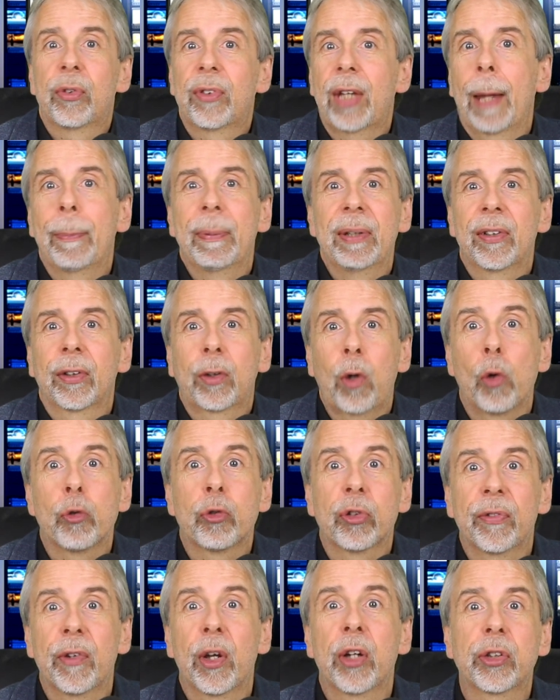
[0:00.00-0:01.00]
step into
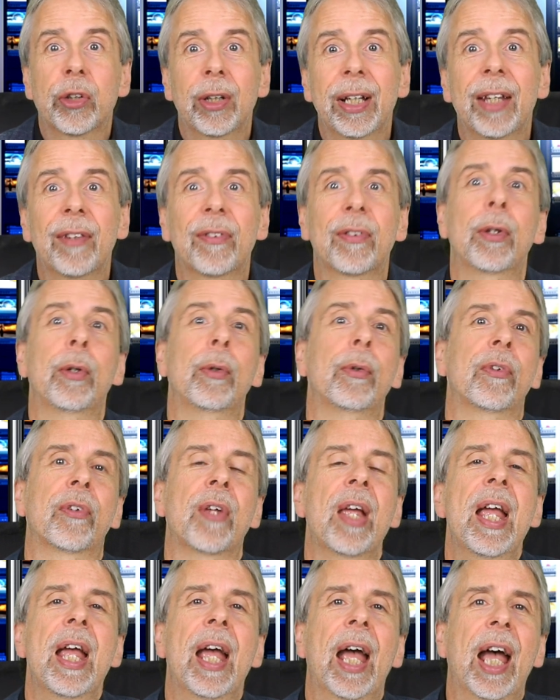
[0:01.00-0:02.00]
controversial
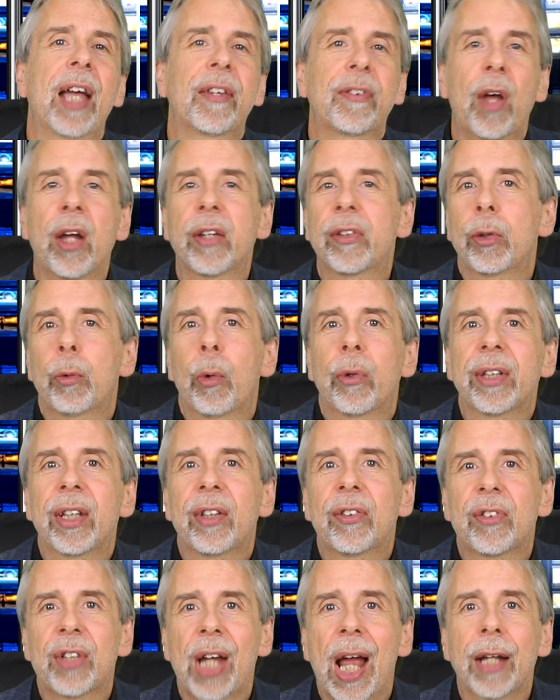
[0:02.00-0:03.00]
issues, as I do on
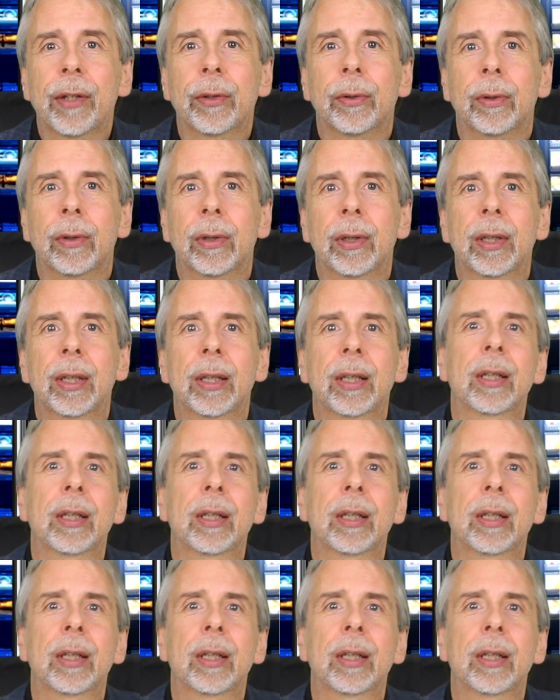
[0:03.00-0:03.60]
this channel.